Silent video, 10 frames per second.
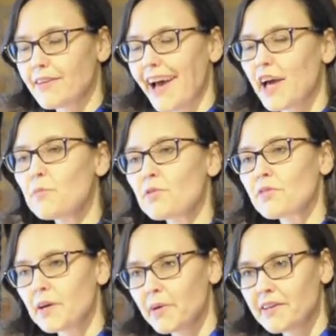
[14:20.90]

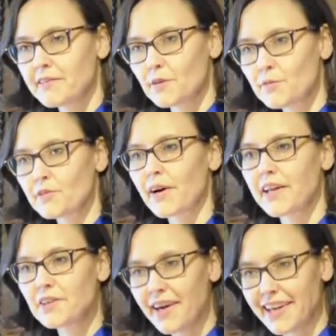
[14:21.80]
hypothyroidism, so
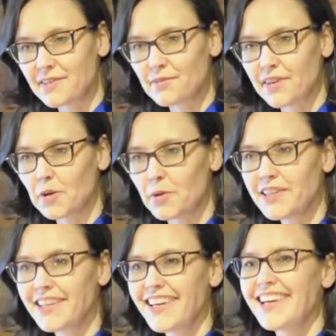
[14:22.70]
underactive
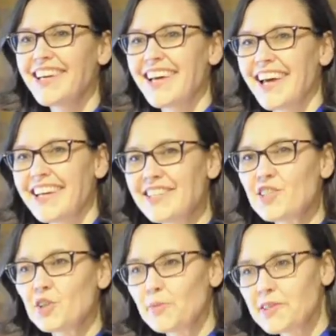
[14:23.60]
thyroid, and
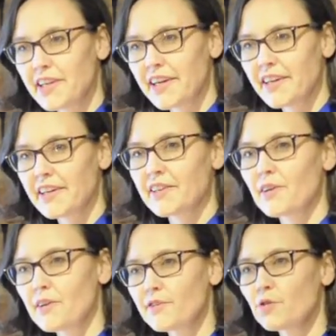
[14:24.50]
too much iodine can
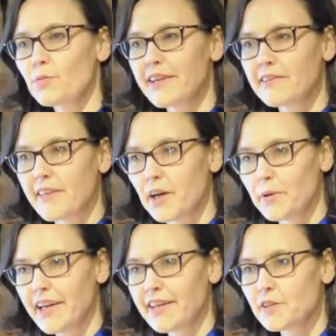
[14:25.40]
also raise
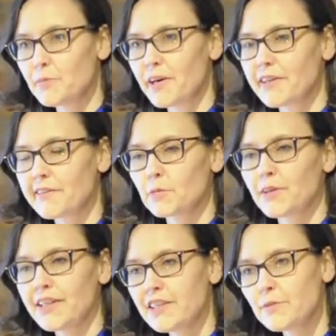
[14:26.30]
thyroid antibodies, so we
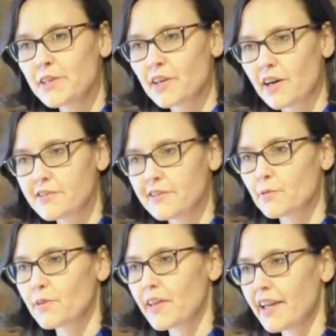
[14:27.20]
need to be cautious
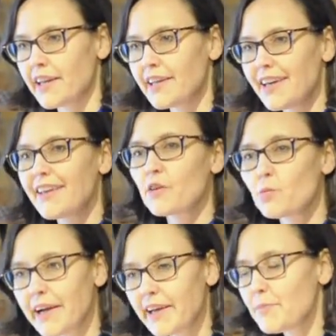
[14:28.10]
with getting the
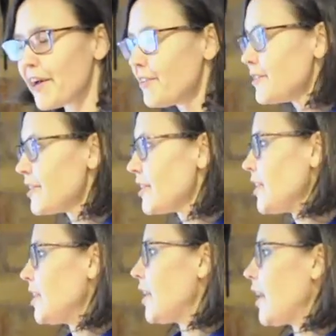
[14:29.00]
right amount.
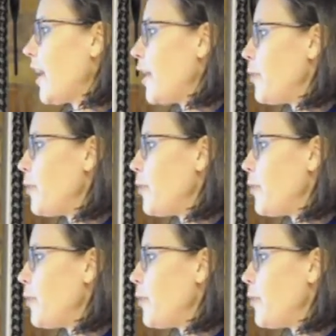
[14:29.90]
Yeah?